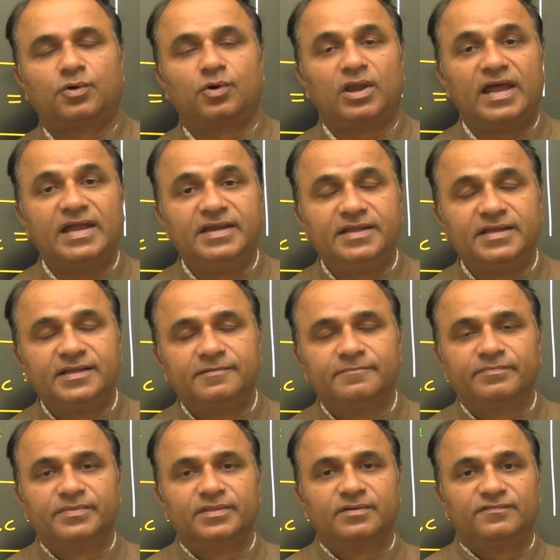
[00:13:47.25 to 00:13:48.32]
colliding
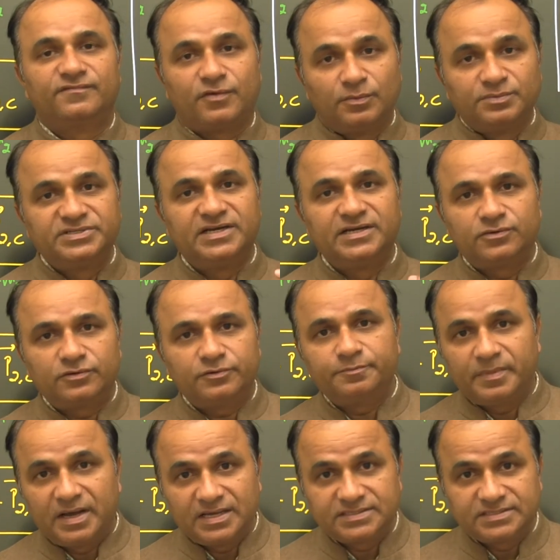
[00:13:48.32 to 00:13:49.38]
from center of
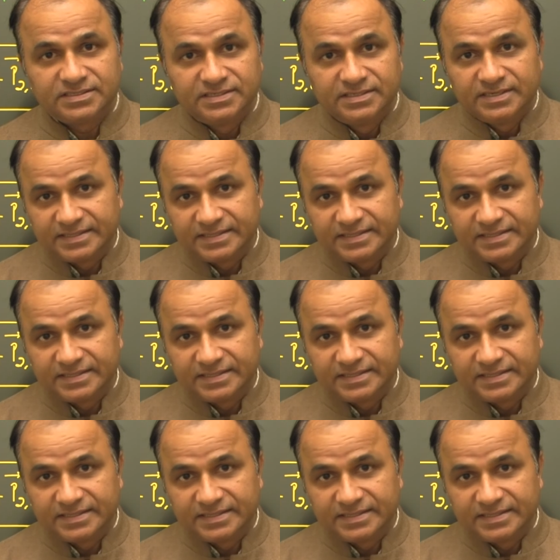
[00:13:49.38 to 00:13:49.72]
mass,